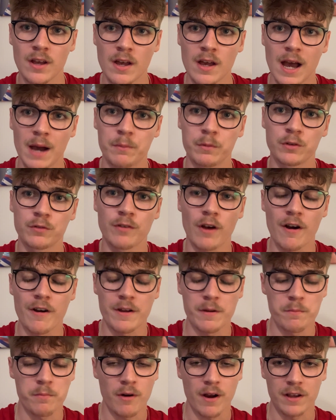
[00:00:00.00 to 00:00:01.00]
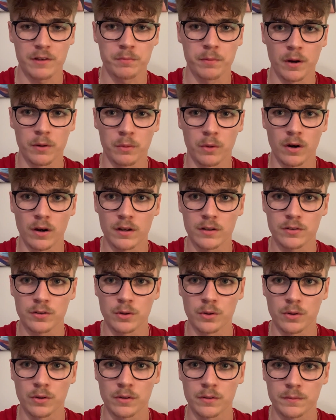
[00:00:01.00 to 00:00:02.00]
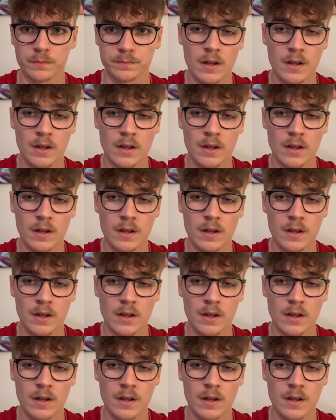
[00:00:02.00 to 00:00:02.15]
and was very impressed by what I saw.